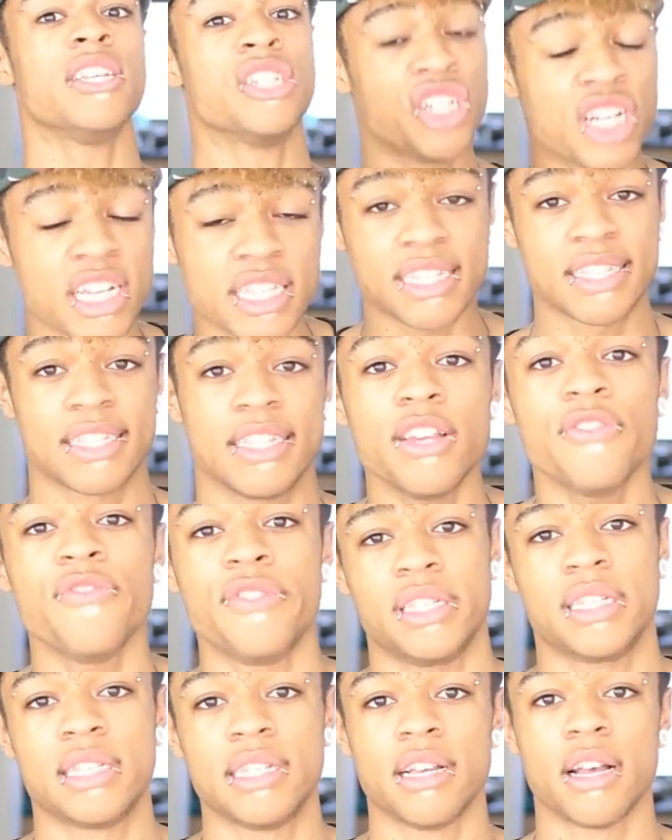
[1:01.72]
this shit
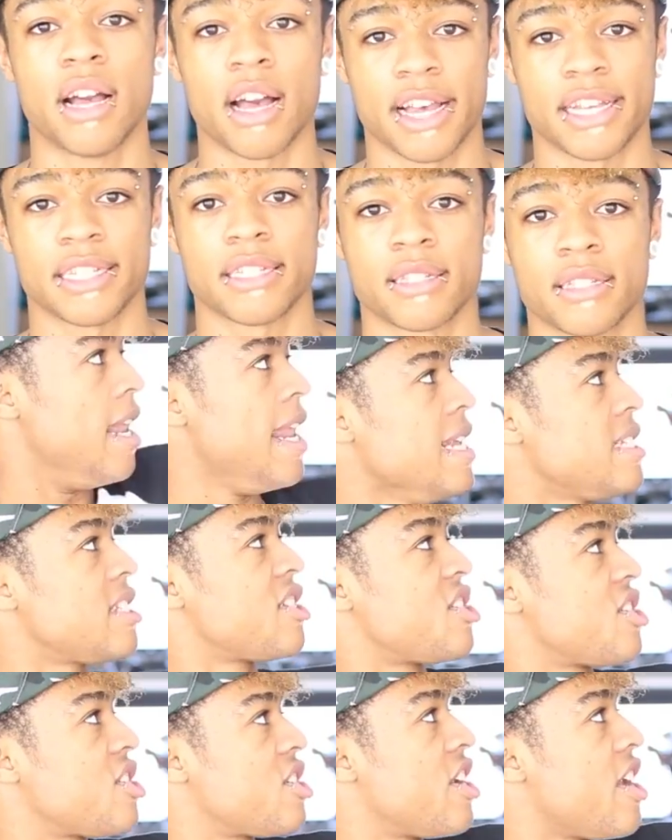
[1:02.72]
seriously guys.
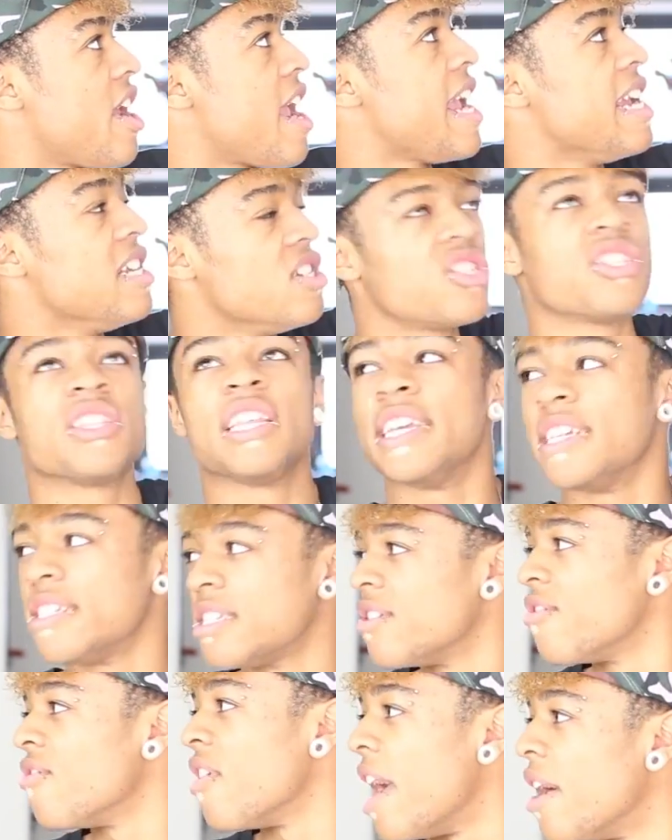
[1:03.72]
Let's change
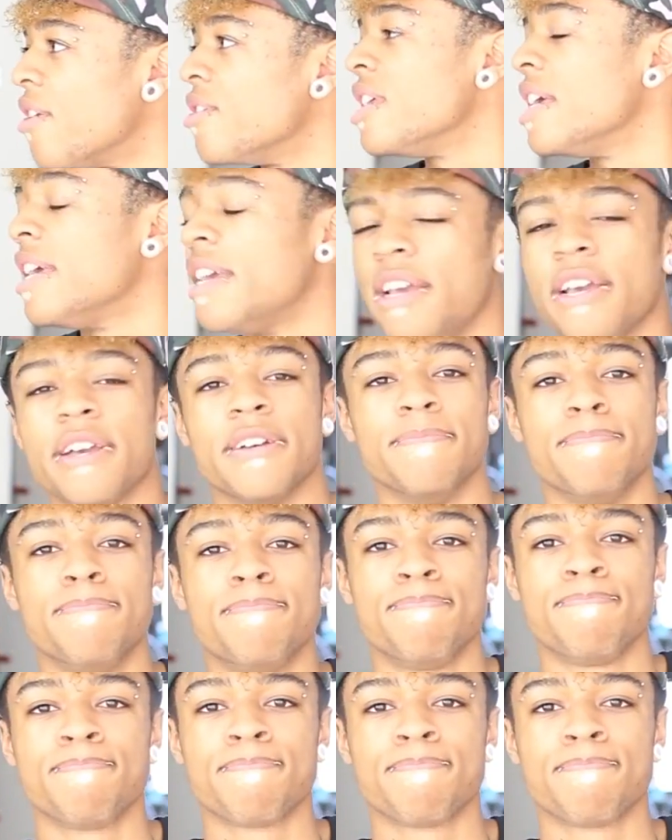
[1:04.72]
things around here.